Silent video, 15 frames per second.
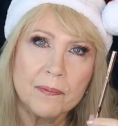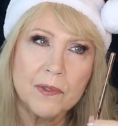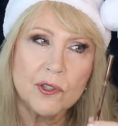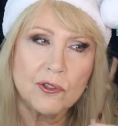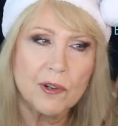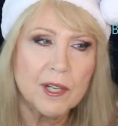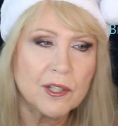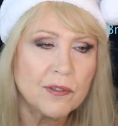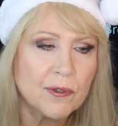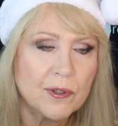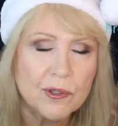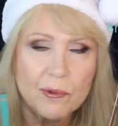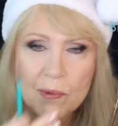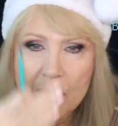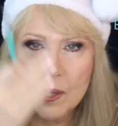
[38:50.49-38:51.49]

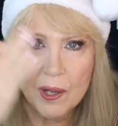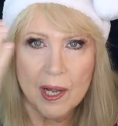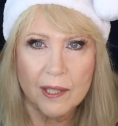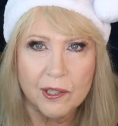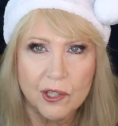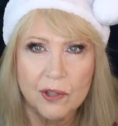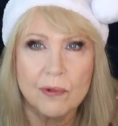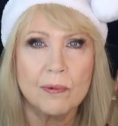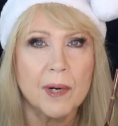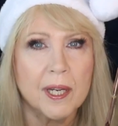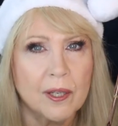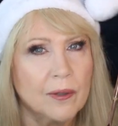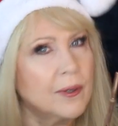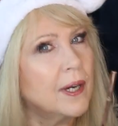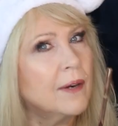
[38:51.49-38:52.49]
transfers well onto the
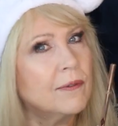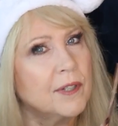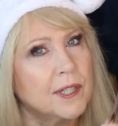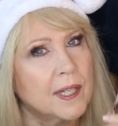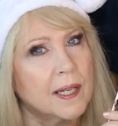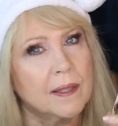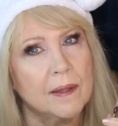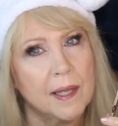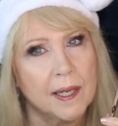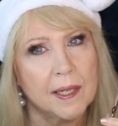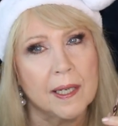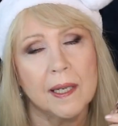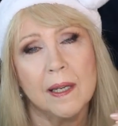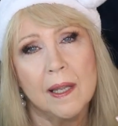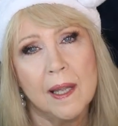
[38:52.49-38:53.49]
regular everyday
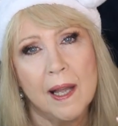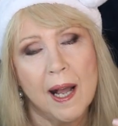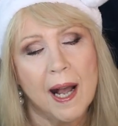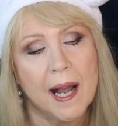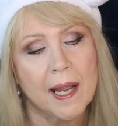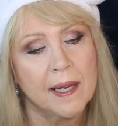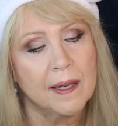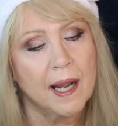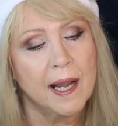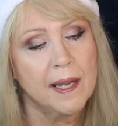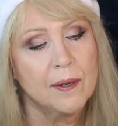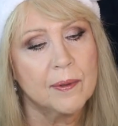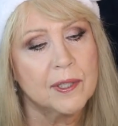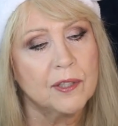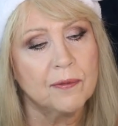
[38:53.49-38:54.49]
lady. I
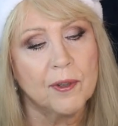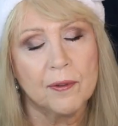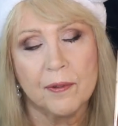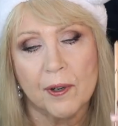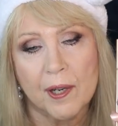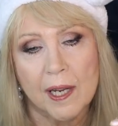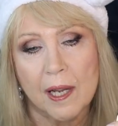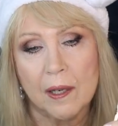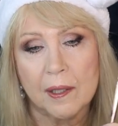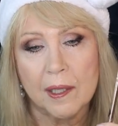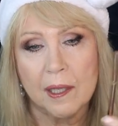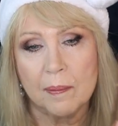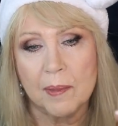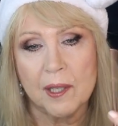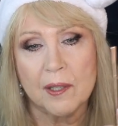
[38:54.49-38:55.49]
always feel very
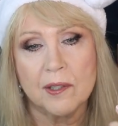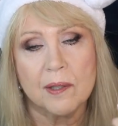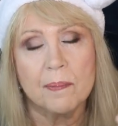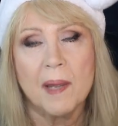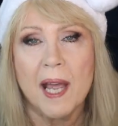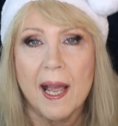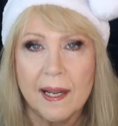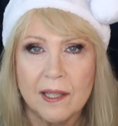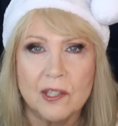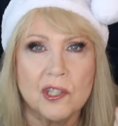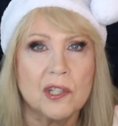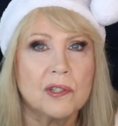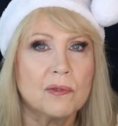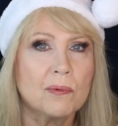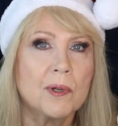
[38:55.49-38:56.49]
elegant because the
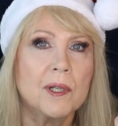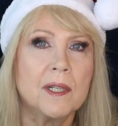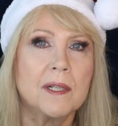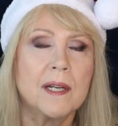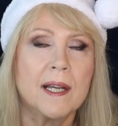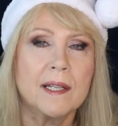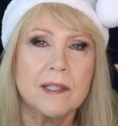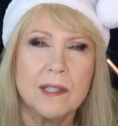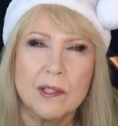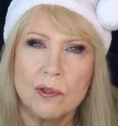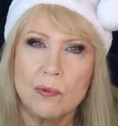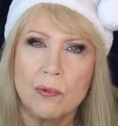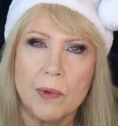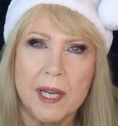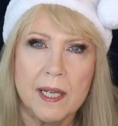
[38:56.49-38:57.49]
packaging is really nice. It's
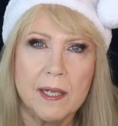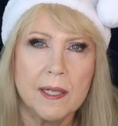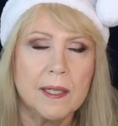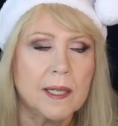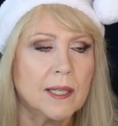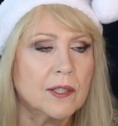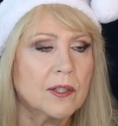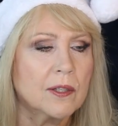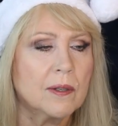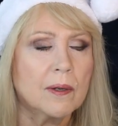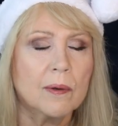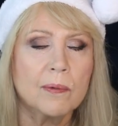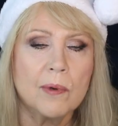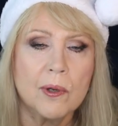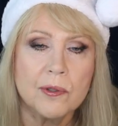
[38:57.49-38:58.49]
weighted. It's
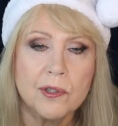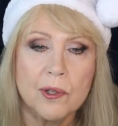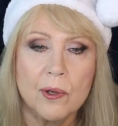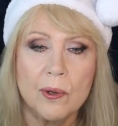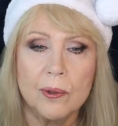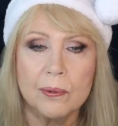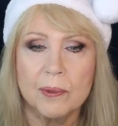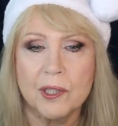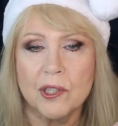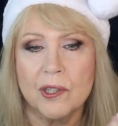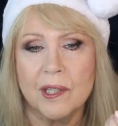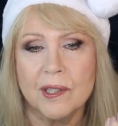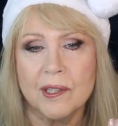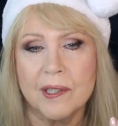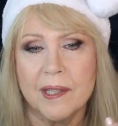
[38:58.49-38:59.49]
a rose gold, which
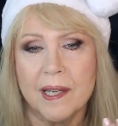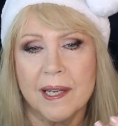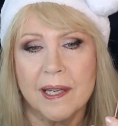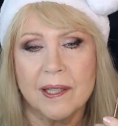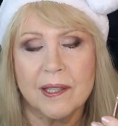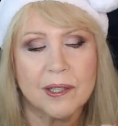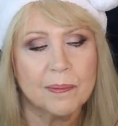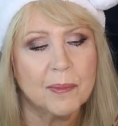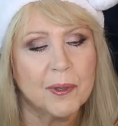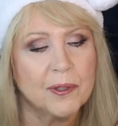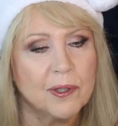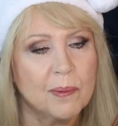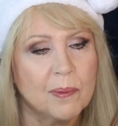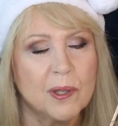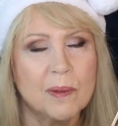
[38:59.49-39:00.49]
they say is
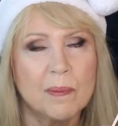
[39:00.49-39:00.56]
supposed to be the